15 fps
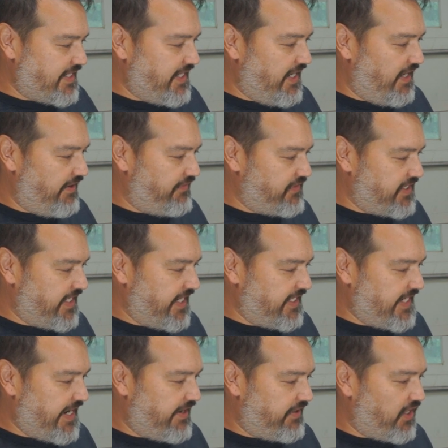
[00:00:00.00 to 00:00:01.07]
enough to
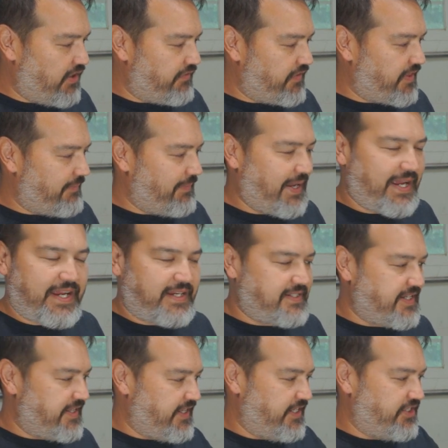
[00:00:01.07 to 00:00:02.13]
get down over the
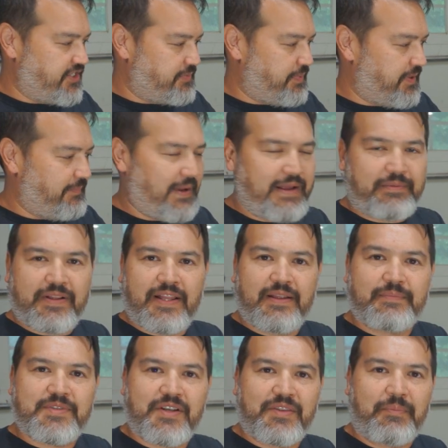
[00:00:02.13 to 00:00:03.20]
base, and then you just put pipe
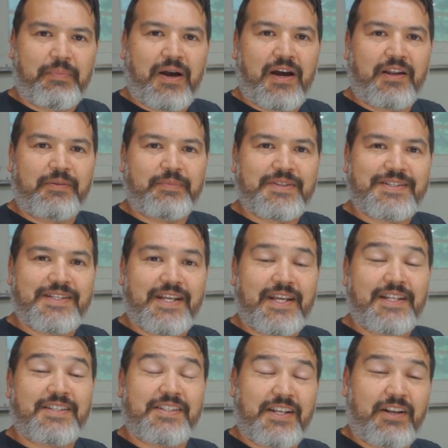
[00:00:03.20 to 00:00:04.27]
clamps on the bottom
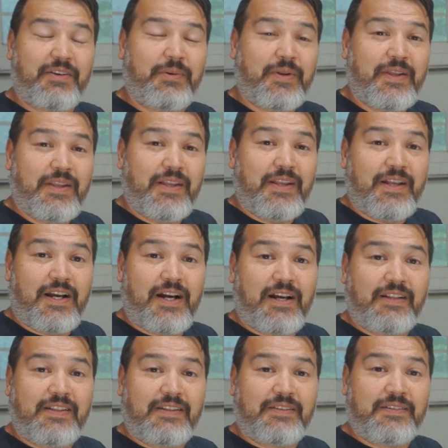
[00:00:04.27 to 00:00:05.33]
instead. So
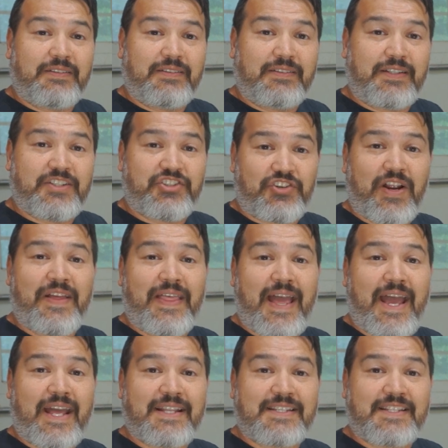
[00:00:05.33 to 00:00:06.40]
uh, let's try
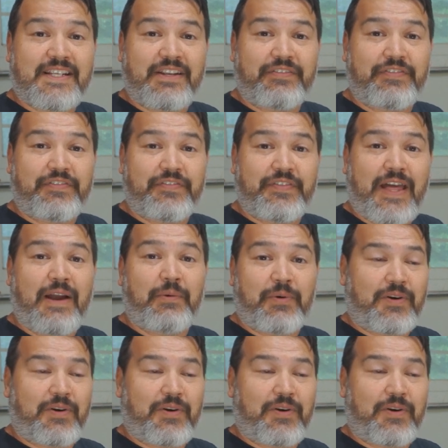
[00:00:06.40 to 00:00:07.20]
that and see if that